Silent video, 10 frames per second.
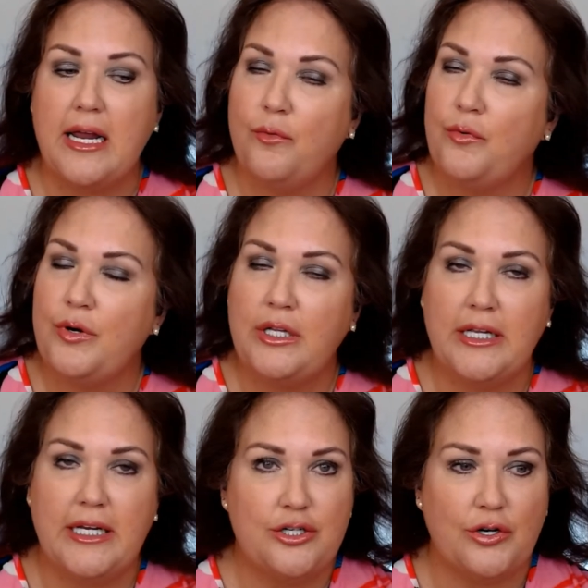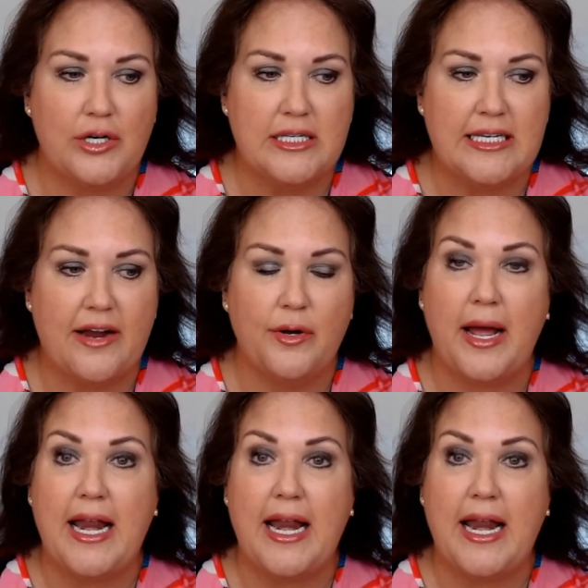Really enjoyed seeing everybody.